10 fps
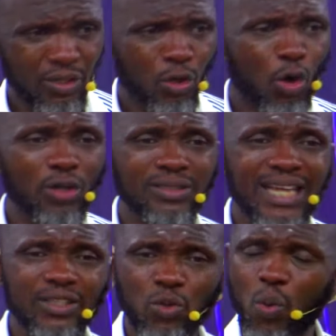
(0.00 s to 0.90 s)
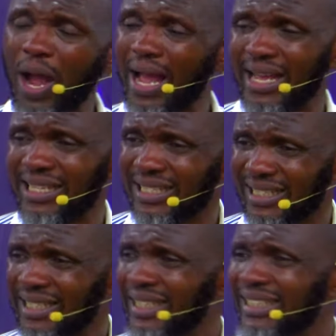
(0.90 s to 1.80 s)
contact wise,
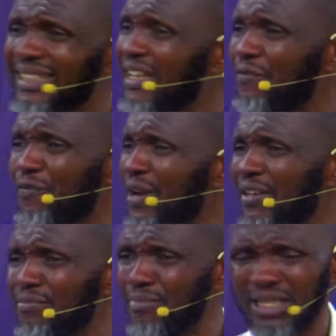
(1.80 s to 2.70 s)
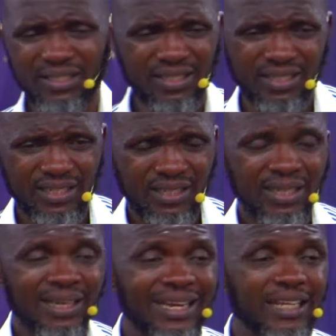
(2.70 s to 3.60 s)
different means,
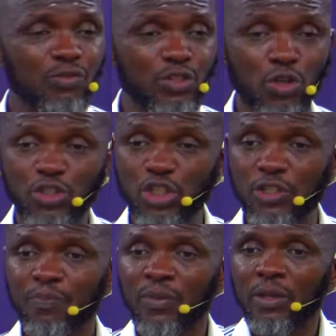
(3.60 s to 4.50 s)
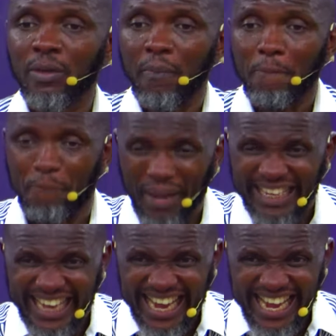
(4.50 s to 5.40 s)
let resources
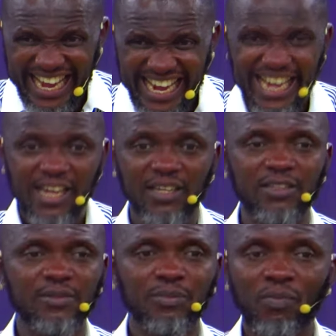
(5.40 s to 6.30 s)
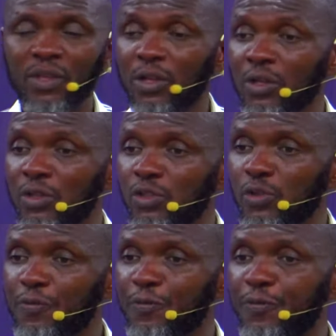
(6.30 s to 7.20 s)
begin to
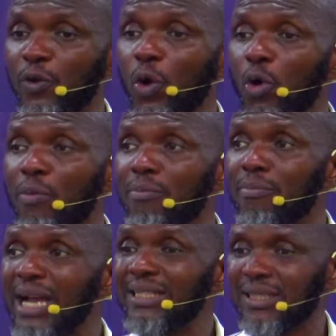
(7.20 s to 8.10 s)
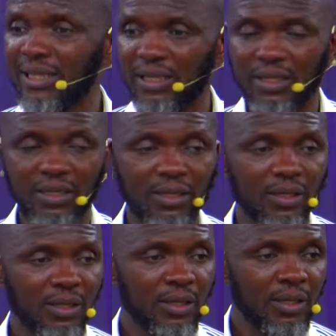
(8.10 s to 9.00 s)
flow mightily
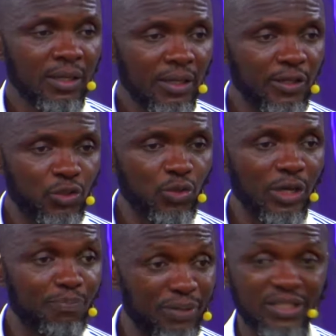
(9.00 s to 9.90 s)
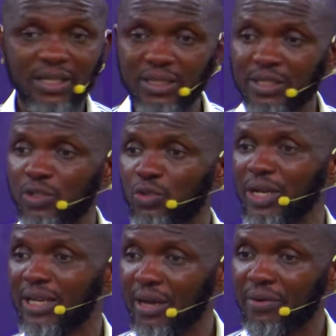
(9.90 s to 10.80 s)
into your businesses, into your
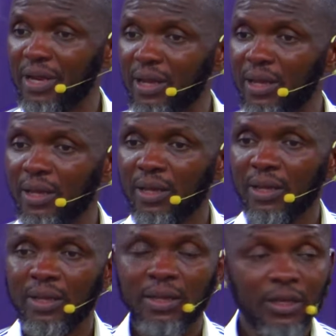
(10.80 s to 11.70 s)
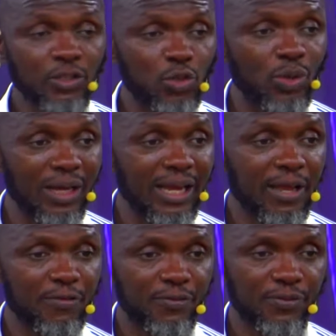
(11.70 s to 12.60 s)
career, into your
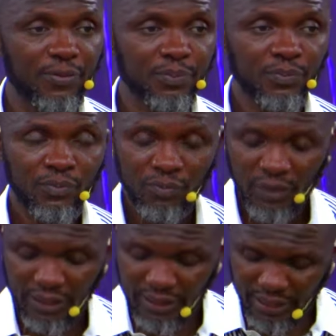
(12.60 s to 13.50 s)
life. In the